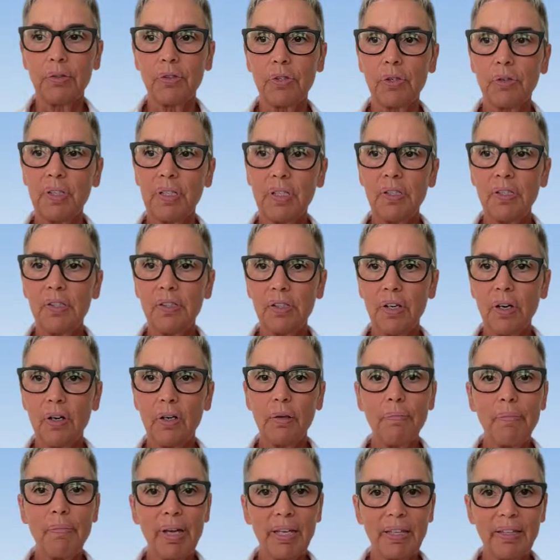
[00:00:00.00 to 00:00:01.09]
So this is our
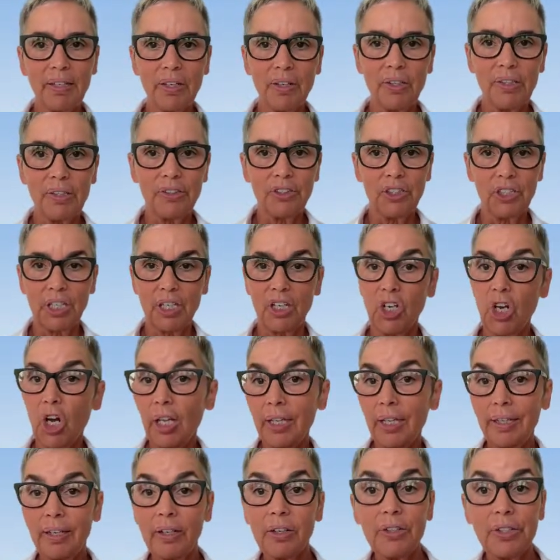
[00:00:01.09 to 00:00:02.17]
methodology. Call
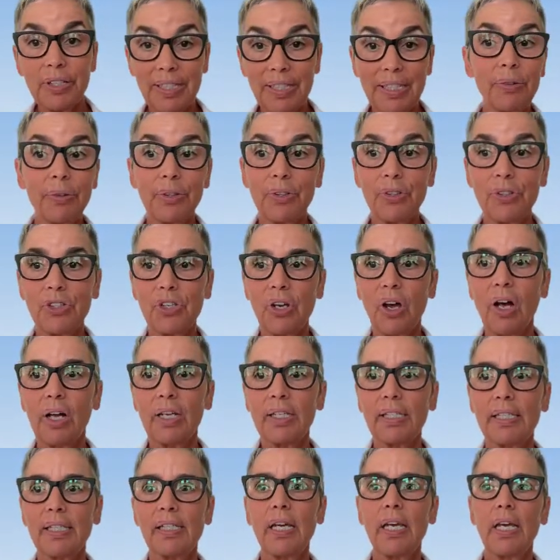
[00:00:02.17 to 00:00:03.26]
it our secret
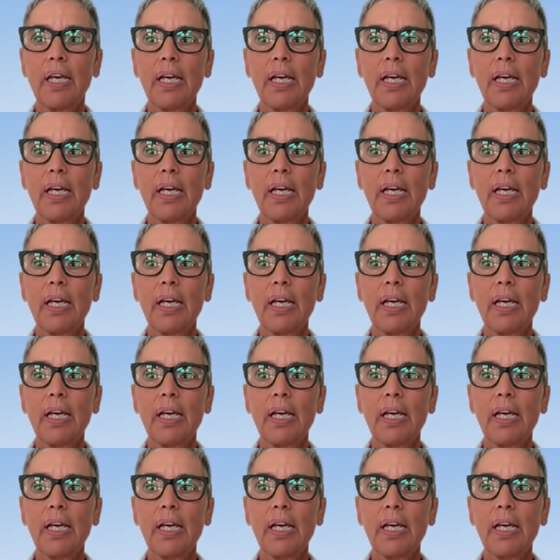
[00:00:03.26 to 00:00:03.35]
sauce.